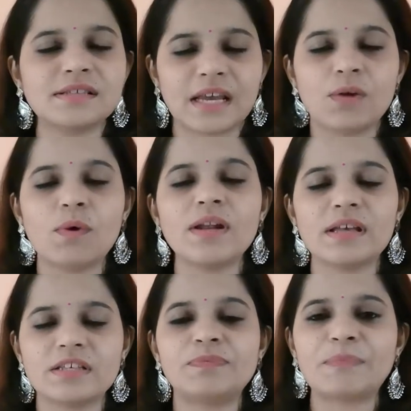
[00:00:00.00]
second
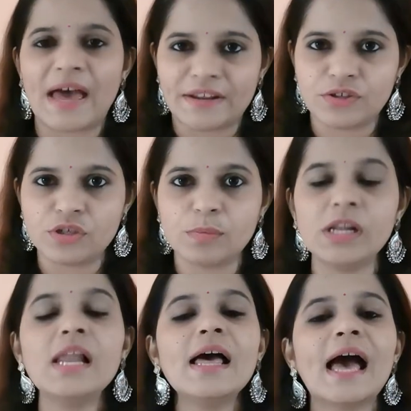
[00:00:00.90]
one is
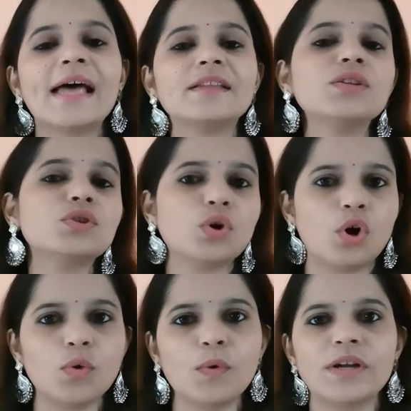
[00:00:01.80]
manageable, and the
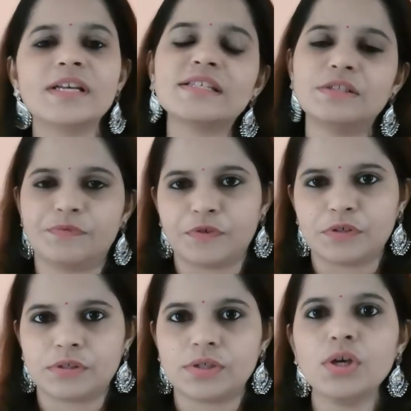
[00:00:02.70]
third one is
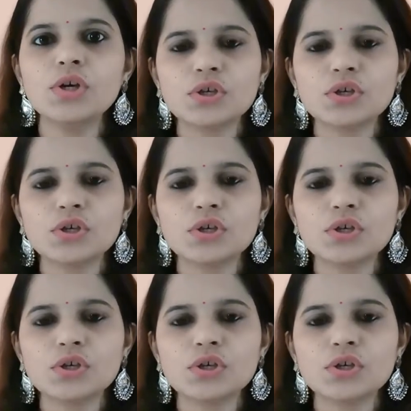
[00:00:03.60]
difficult.